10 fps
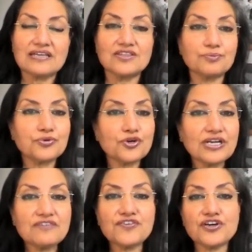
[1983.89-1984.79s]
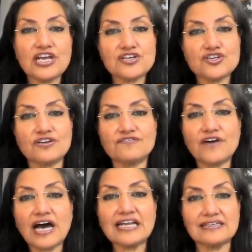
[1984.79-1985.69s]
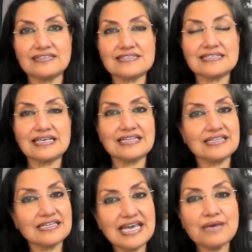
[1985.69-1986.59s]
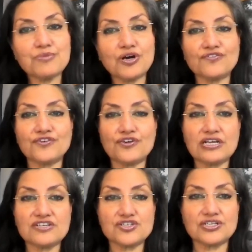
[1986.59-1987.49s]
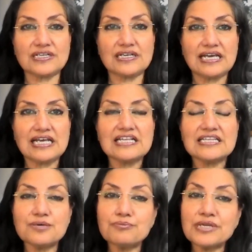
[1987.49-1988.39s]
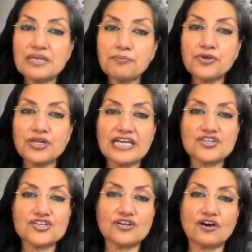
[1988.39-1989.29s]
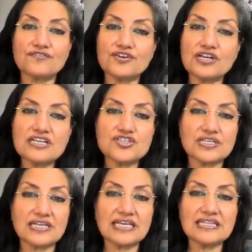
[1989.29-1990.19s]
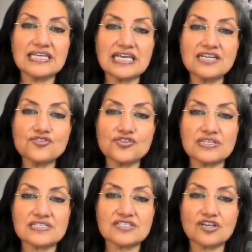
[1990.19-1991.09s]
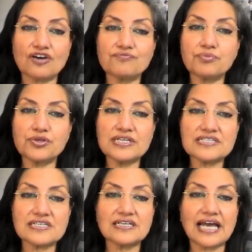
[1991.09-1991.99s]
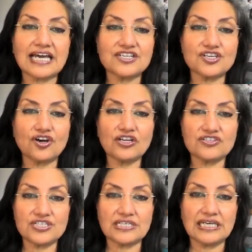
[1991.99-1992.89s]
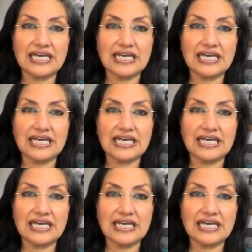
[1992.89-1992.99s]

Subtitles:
the proliferation of violence in the name of religion, the manipulation of religion in the interest of political ideology,